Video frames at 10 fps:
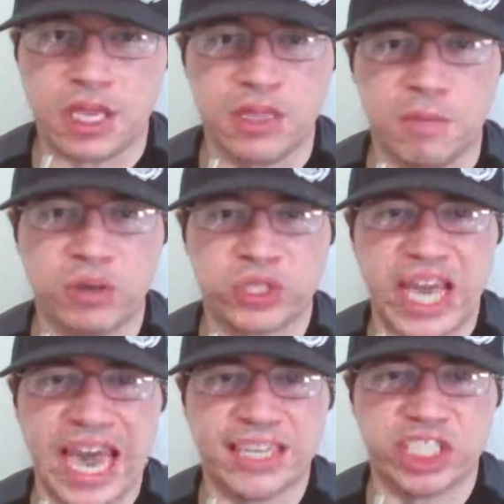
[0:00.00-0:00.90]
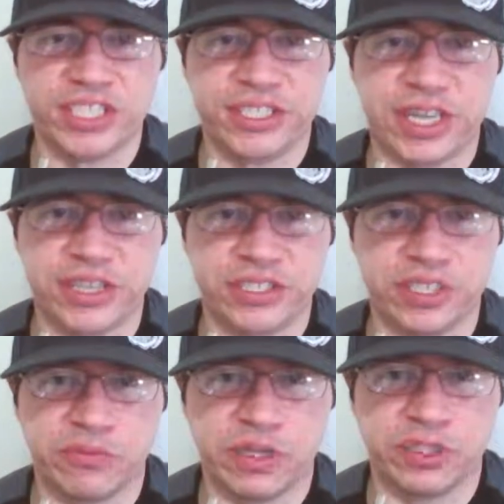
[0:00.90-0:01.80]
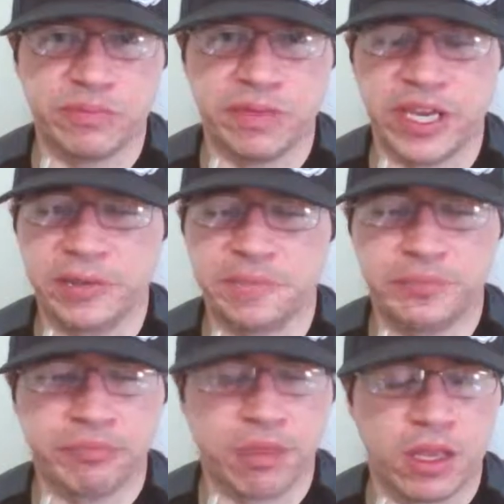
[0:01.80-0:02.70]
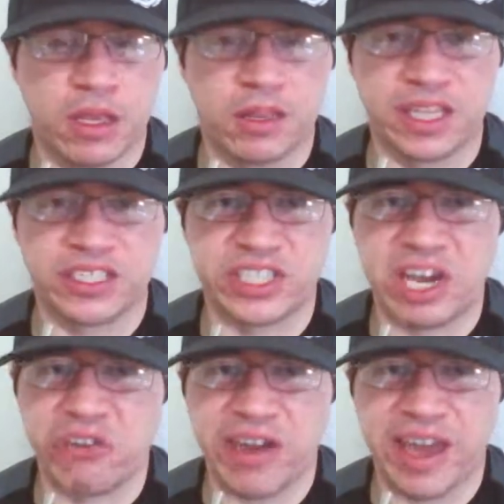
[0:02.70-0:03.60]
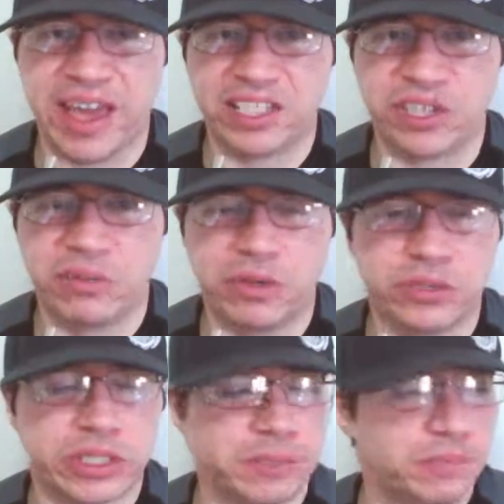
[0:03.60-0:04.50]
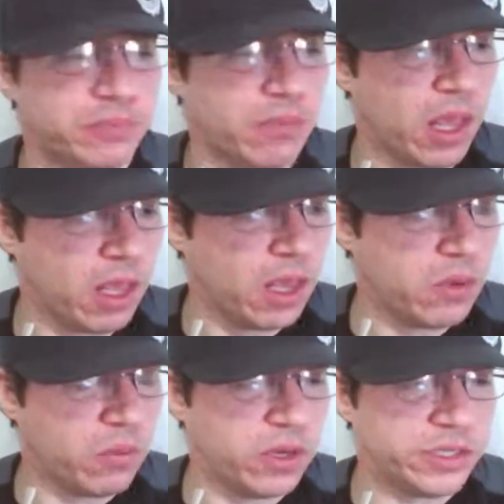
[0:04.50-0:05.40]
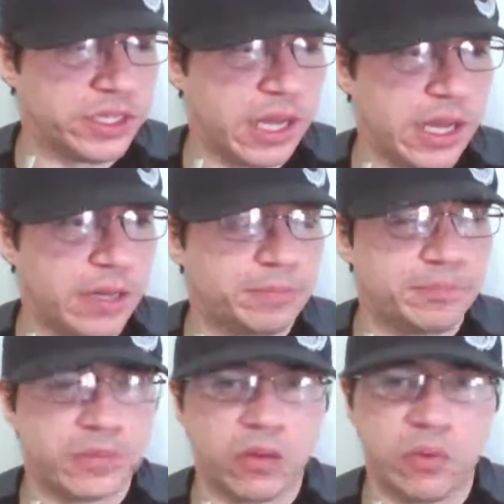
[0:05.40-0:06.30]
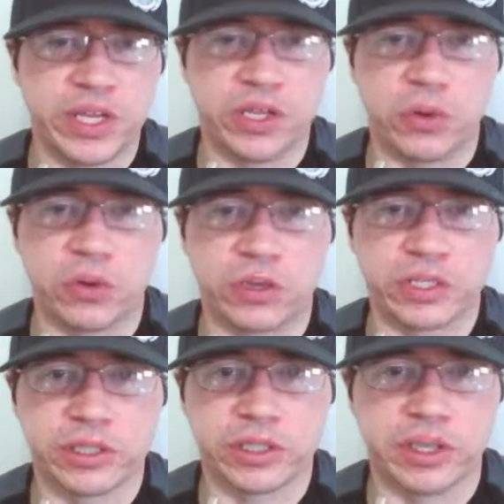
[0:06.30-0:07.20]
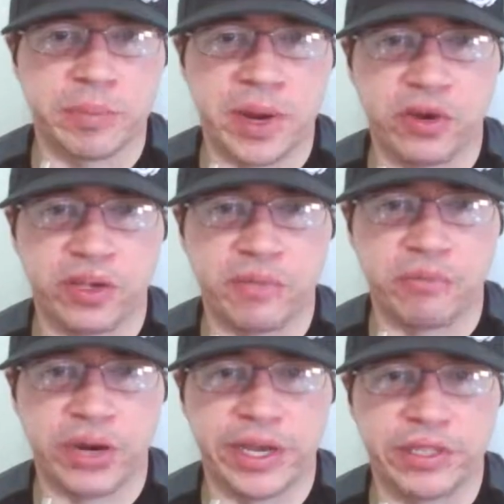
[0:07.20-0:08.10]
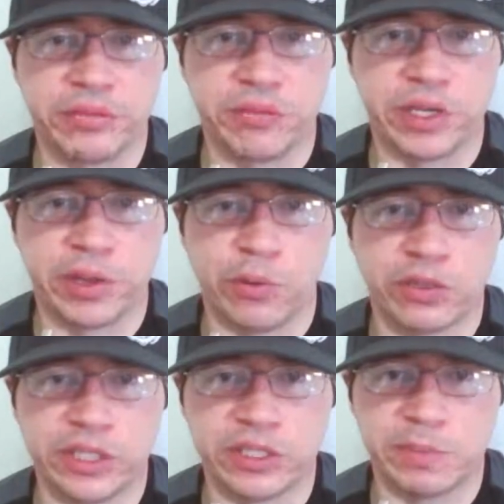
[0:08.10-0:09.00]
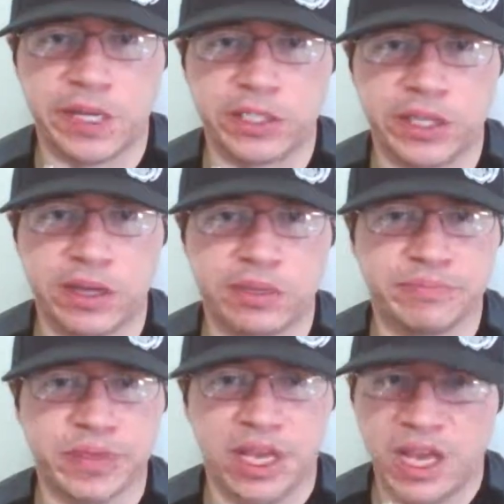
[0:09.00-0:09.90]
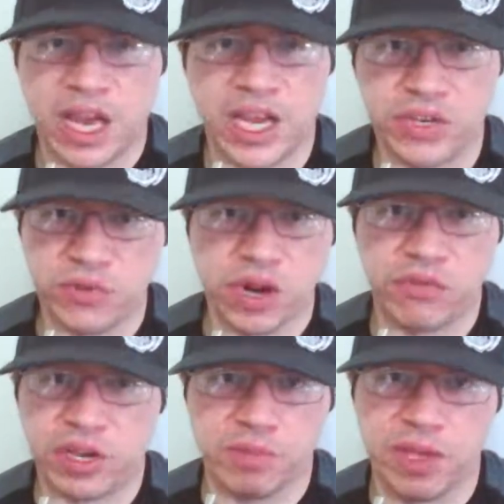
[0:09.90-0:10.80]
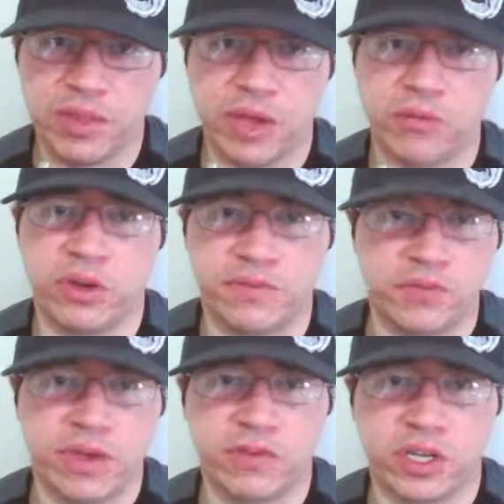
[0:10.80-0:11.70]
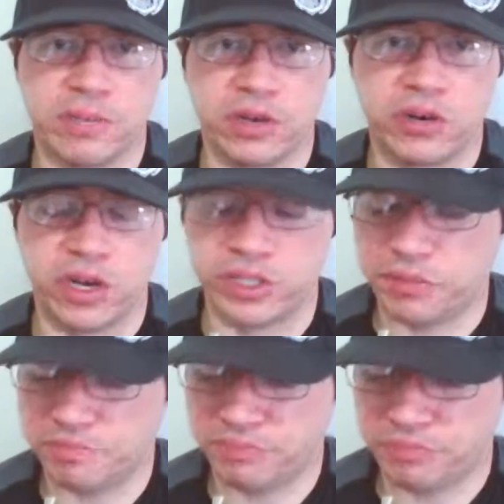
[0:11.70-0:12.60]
And the most ashy tasting one to me, like cigarette ash almost, was Windhorse. It's an American brand, Windhorse Especial. I do not recommend that one if you ever come across it.